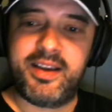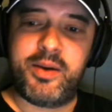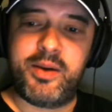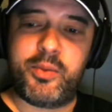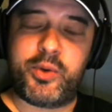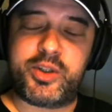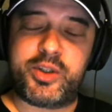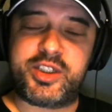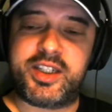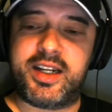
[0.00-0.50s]

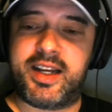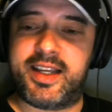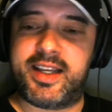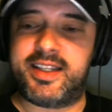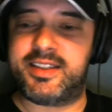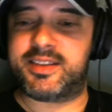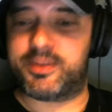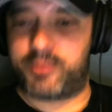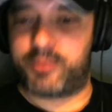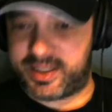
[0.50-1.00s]
watching
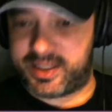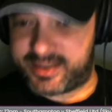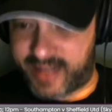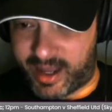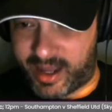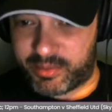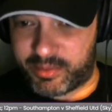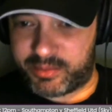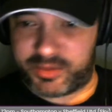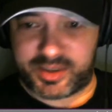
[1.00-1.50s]
Leeds and West
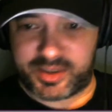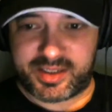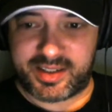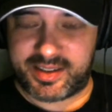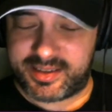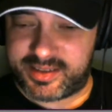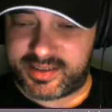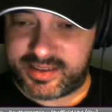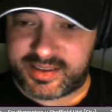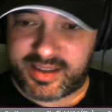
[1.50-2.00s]
Ham. I'm just going
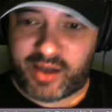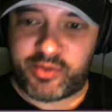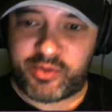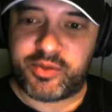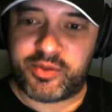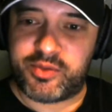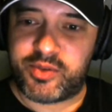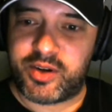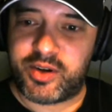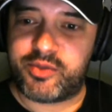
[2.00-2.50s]
to stuff
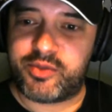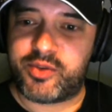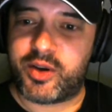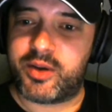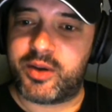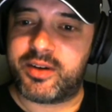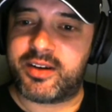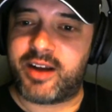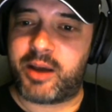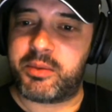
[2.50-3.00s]
him full of
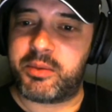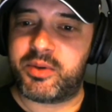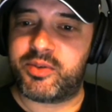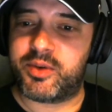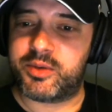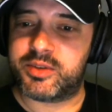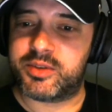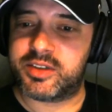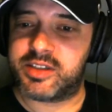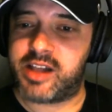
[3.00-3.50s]
food and hope he
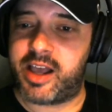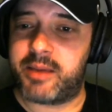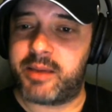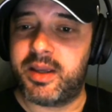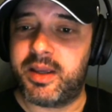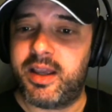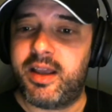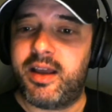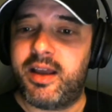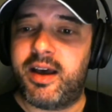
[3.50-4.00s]
falls asleep.
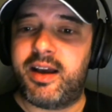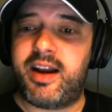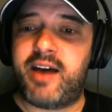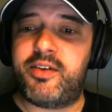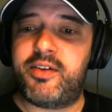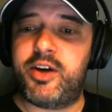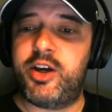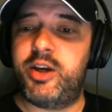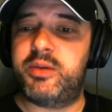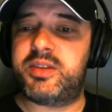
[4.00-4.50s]

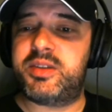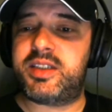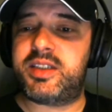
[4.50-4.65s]
Another Hoops.